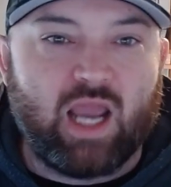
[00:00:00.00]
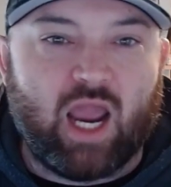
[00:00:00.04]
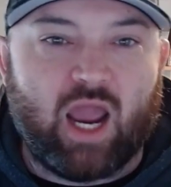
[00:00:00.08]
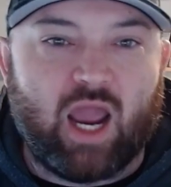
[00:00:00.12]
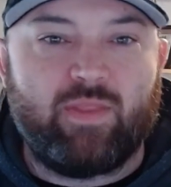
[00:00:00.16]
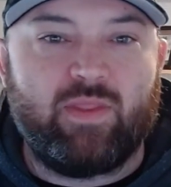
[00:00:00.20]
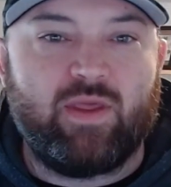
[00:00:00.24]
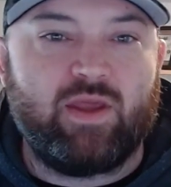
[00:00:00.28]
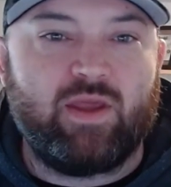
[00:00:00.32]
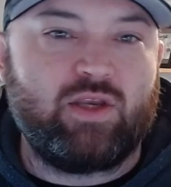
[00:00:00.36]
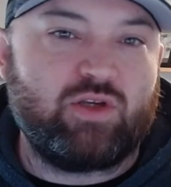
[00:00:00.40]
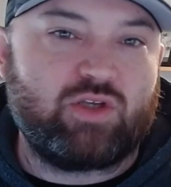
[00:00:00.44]

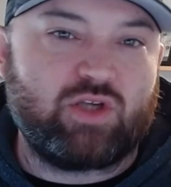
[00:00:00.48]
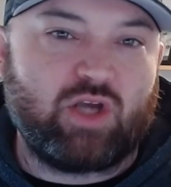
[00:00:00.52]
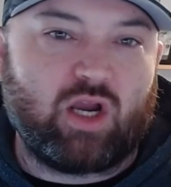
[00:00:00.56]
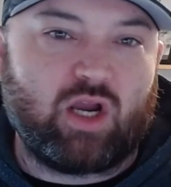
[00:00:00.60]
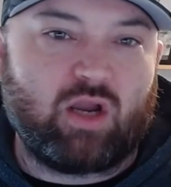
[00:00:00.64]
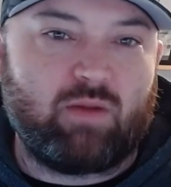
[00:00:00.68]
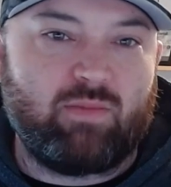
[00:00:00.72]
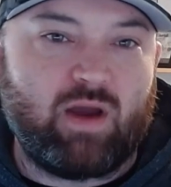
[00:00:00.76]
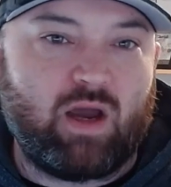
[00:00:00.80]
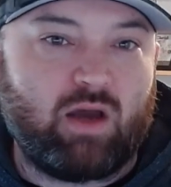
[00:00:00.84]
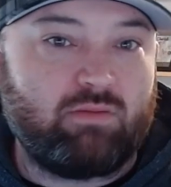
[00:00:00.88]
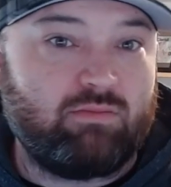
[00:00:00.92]
And then you talk
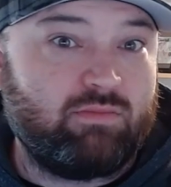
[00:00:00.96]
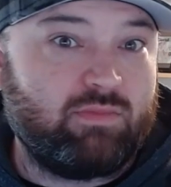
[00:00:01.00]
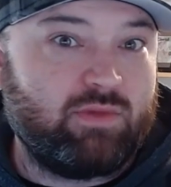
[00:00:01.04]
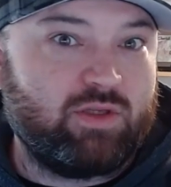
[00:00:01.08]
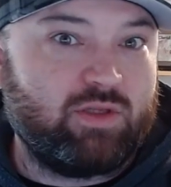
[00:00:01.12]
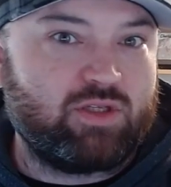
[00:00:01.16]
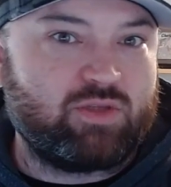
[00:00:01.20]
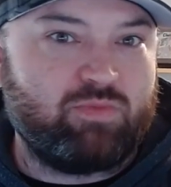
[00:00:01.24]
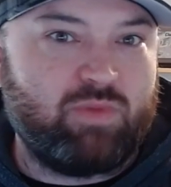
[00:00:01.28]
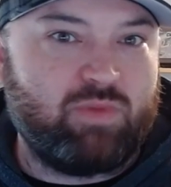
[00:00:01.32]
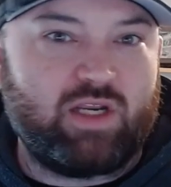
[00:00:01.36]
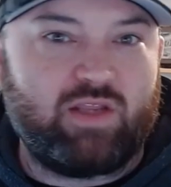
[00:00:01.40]
about
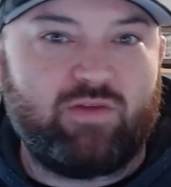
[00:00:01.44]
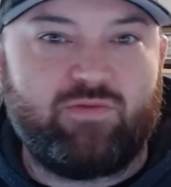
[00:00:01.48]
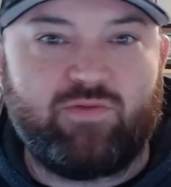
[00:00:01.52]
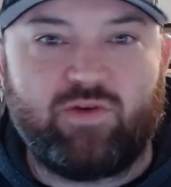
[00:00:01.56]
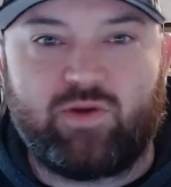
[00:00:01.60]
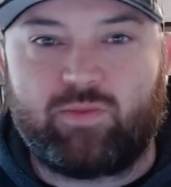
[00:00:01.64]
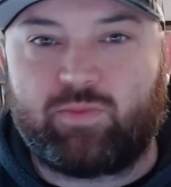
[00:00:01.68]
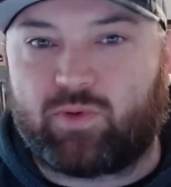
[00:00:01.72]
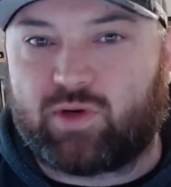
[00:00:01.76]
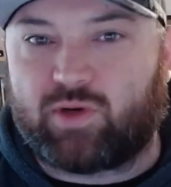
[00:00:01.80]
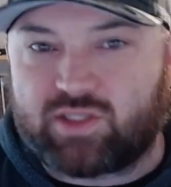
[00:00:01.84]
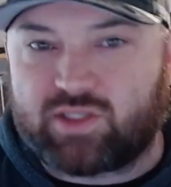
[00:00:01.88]
there's muddy
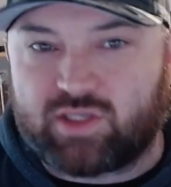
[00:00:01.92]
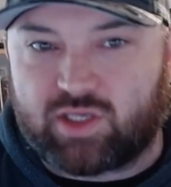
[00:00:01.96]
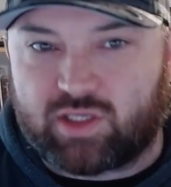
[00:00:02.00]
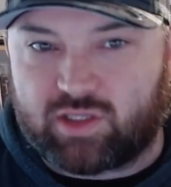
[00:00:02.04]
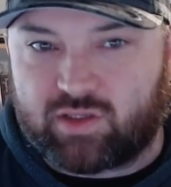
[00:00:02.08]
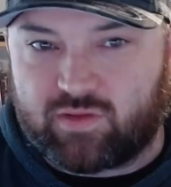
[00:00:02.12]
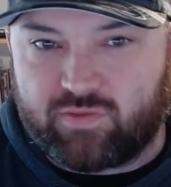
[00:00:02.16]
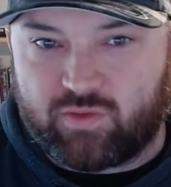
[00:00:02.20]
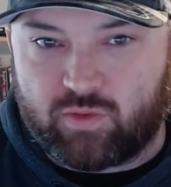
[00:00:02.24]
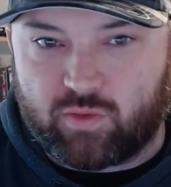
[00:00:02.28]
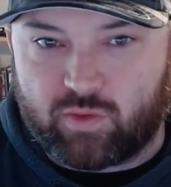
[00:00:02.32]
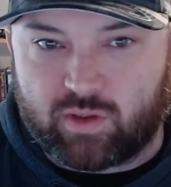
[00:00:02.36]
footprints on
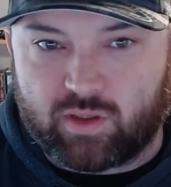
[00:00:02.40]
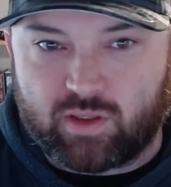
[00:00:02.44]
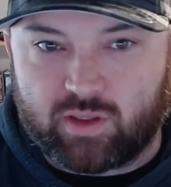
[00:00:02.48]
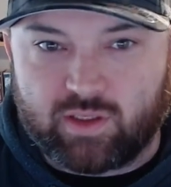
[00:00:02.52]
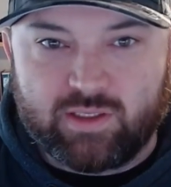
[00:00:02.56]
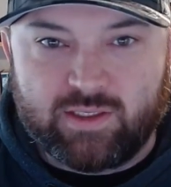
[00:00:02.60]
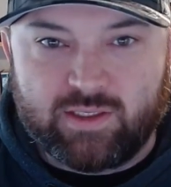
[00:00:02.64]
the floor.